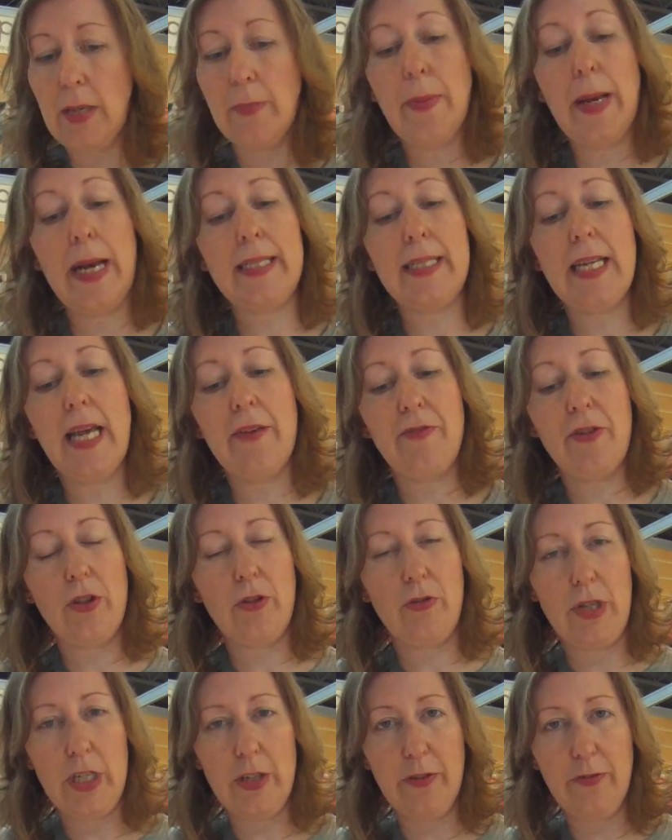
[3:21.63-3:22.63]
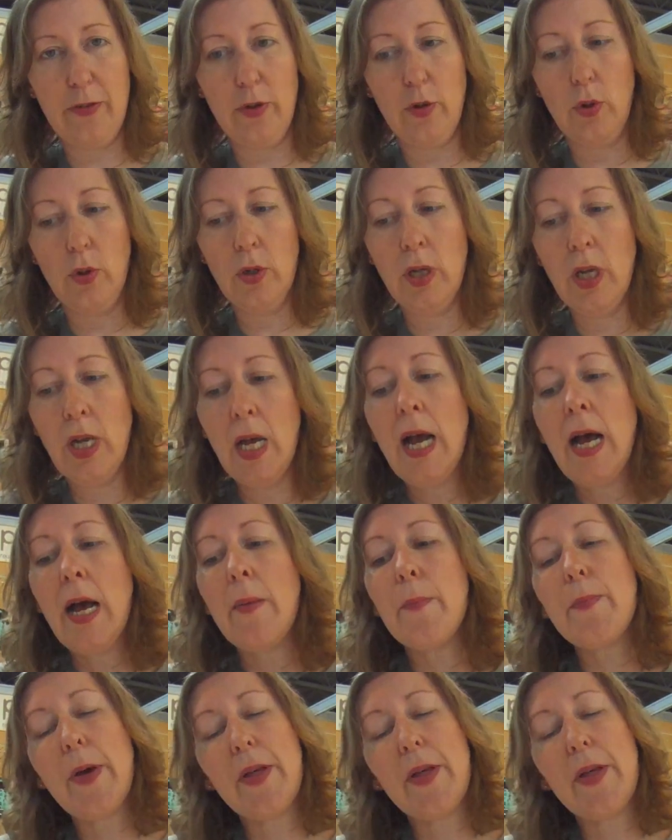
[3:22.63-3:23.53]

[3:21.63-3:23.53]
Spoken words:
compared to every 3 to 4.